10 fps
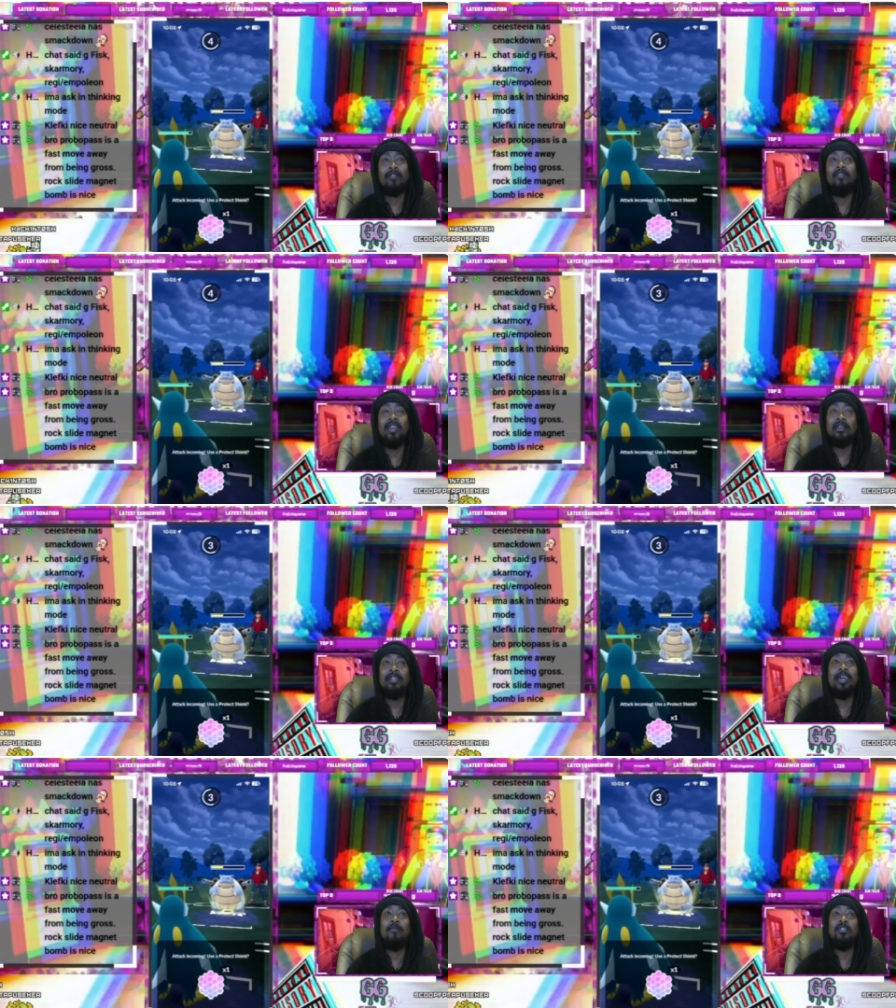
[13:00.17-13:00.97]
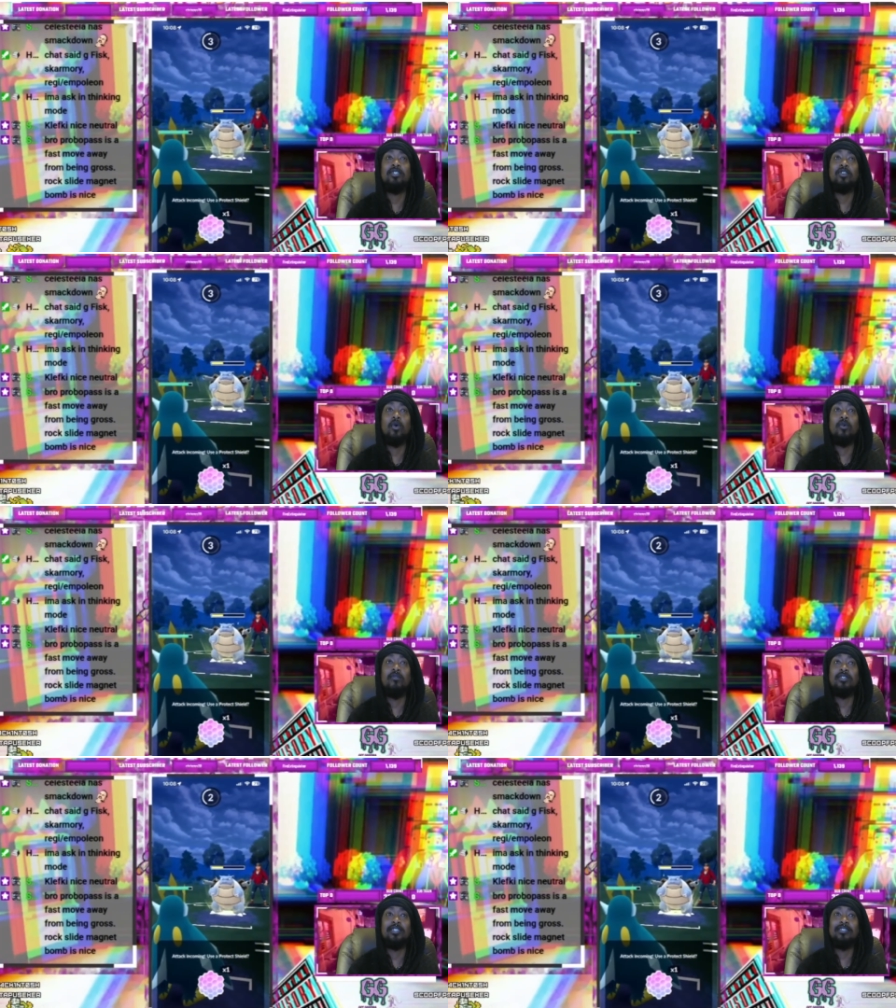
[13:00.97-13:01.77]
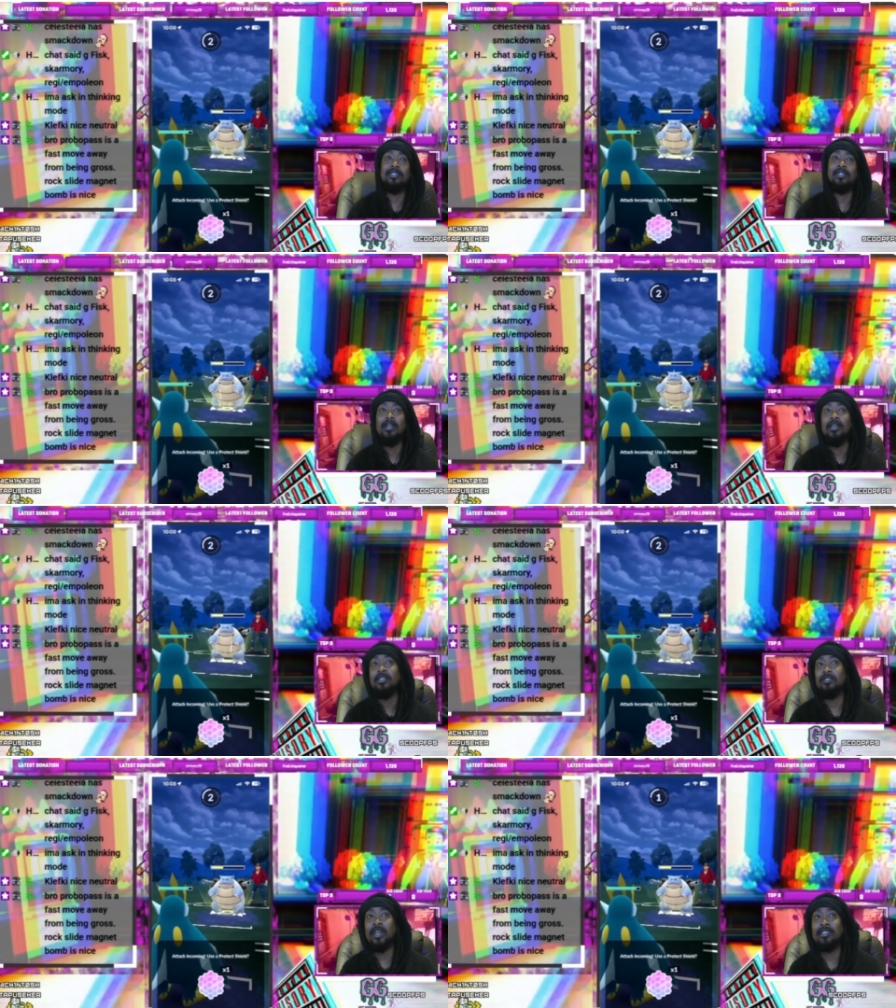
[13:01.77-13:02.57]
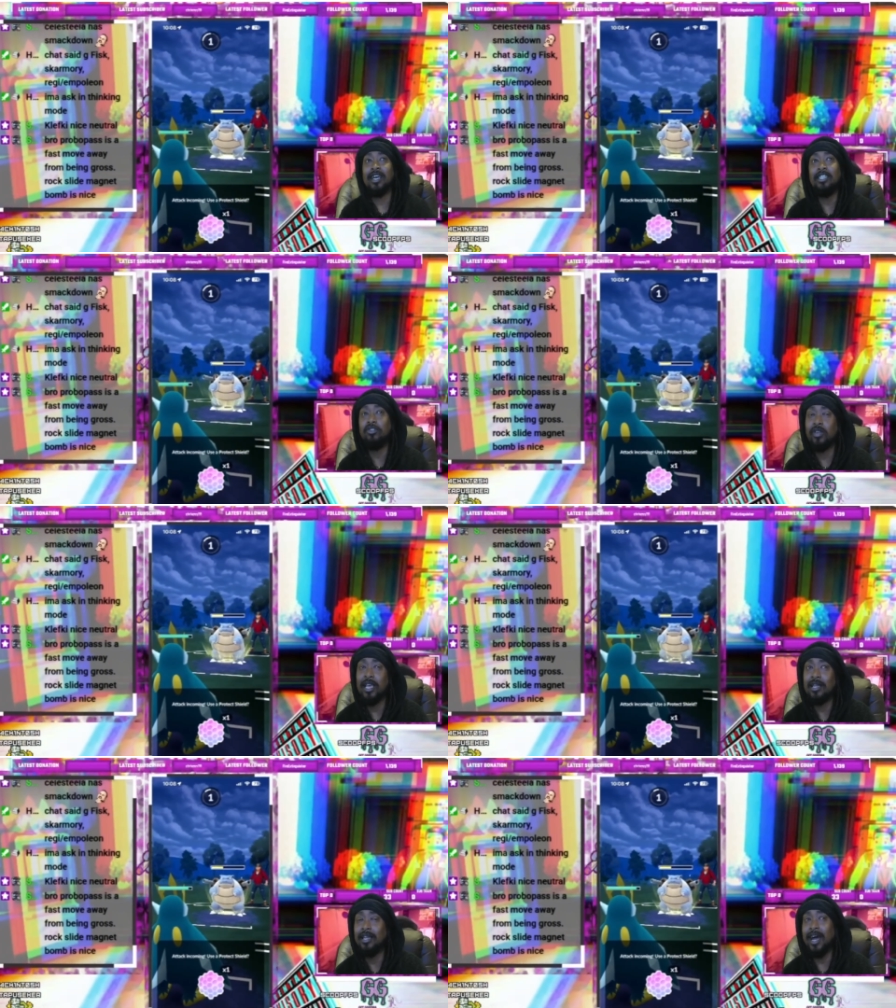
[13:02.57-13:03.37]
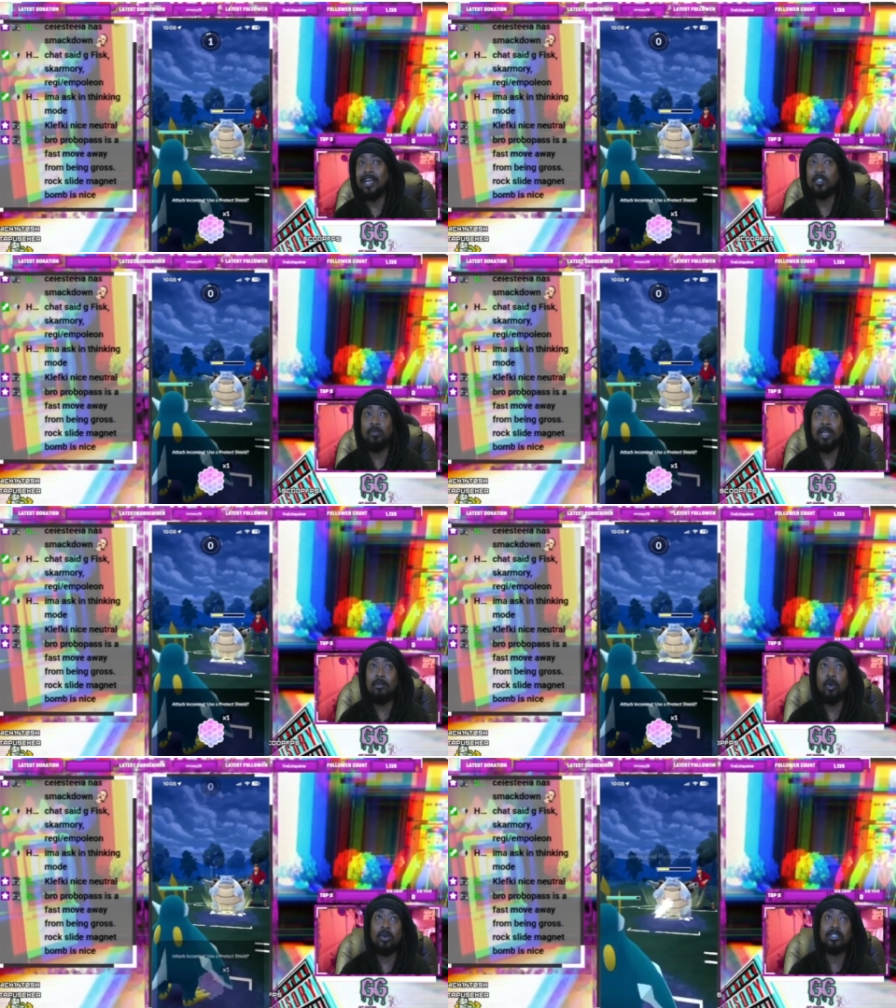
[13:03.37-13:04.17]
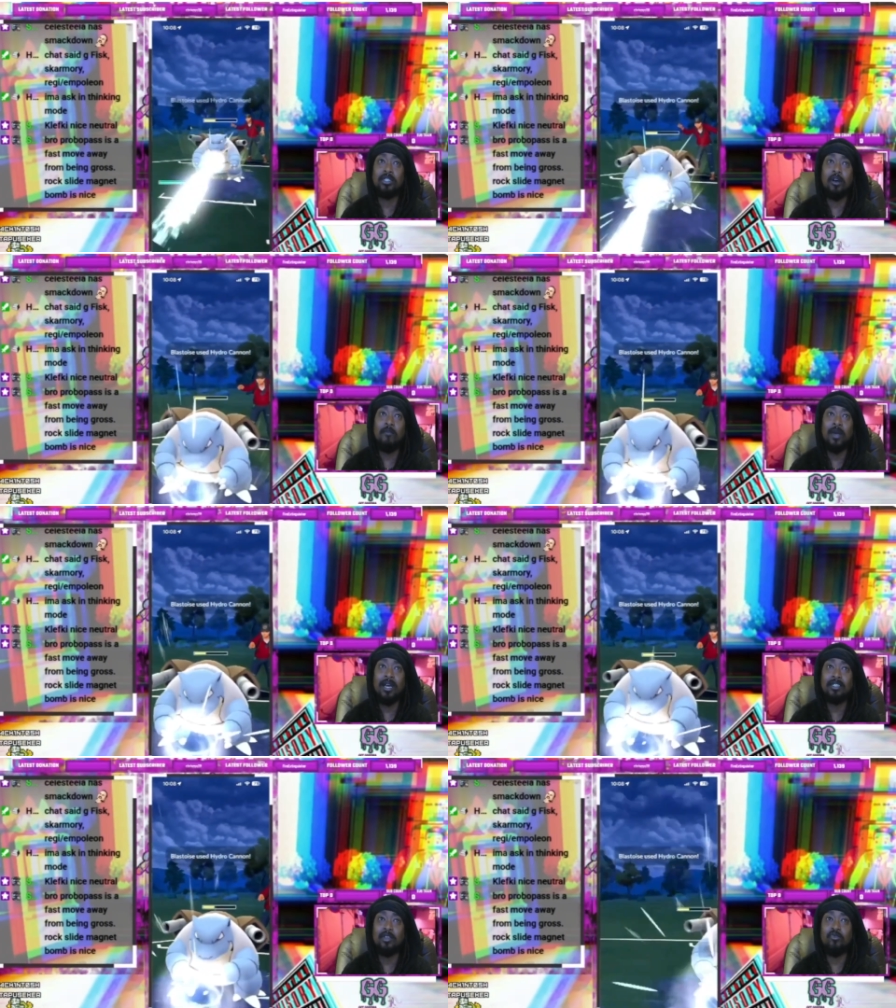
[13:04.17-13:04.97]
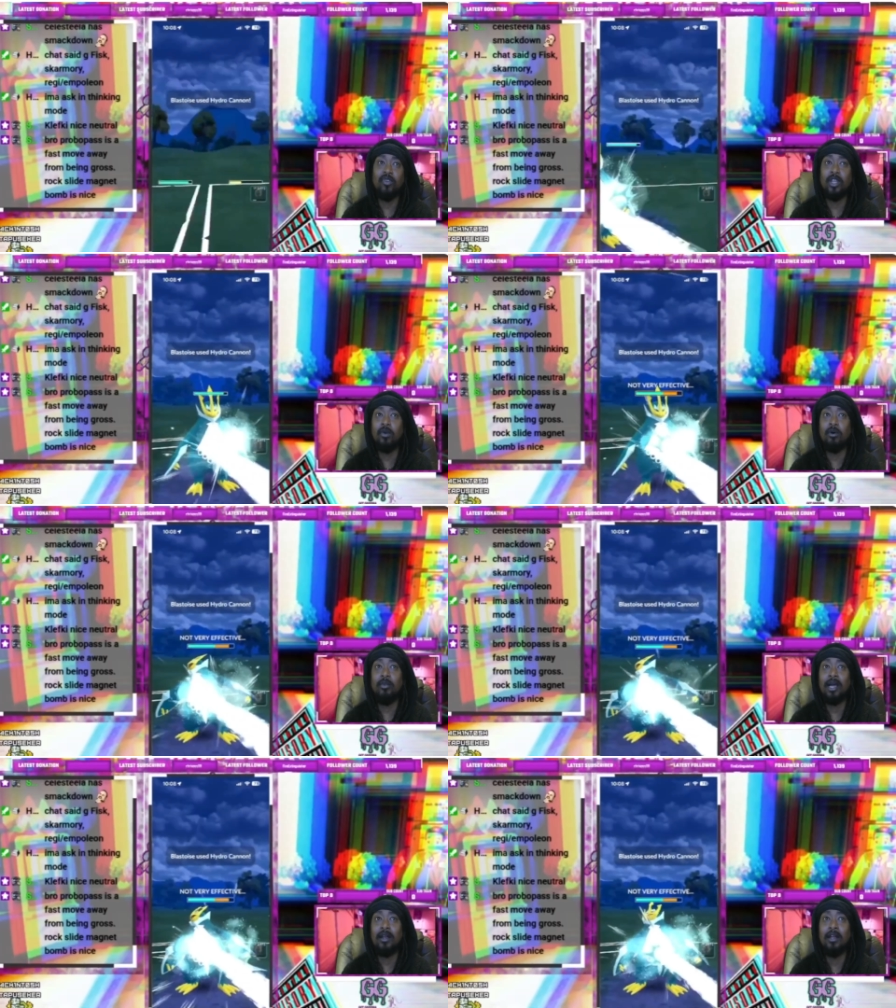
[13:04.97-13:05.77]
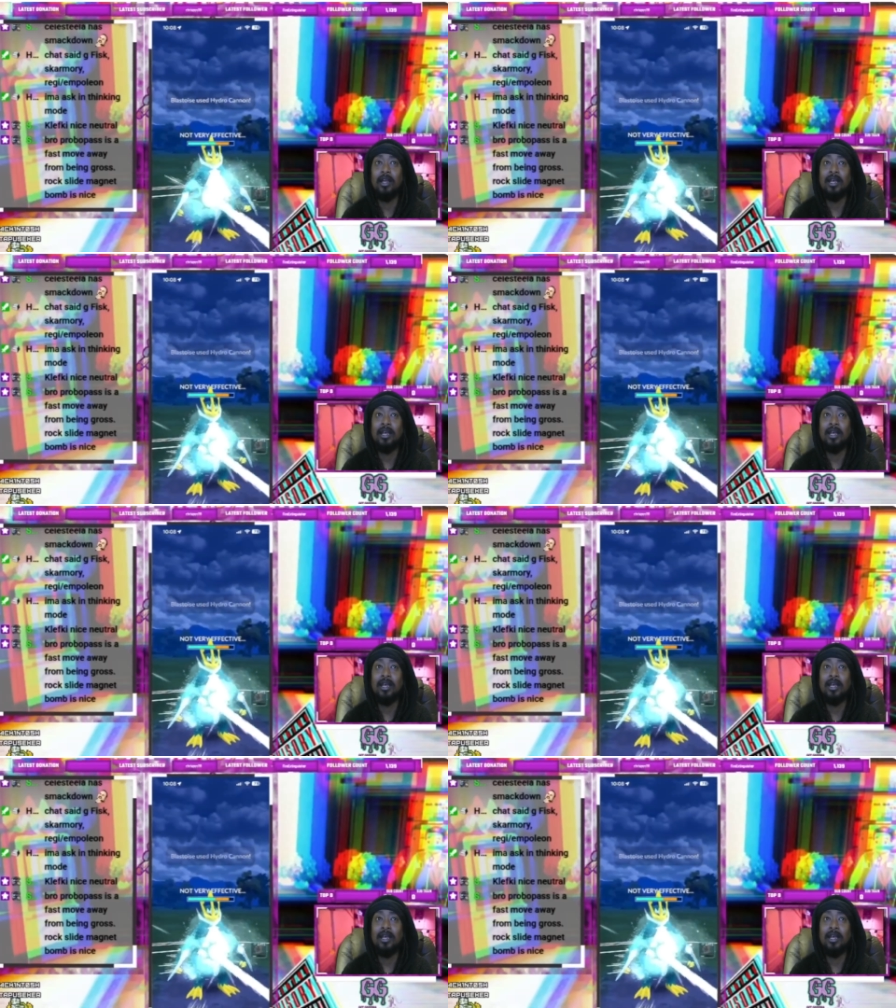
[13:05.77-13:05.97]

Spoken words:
their damage is all resisted. So that's Hydro Cannon, Ice Beam, or Skull Bash. It really won't matter.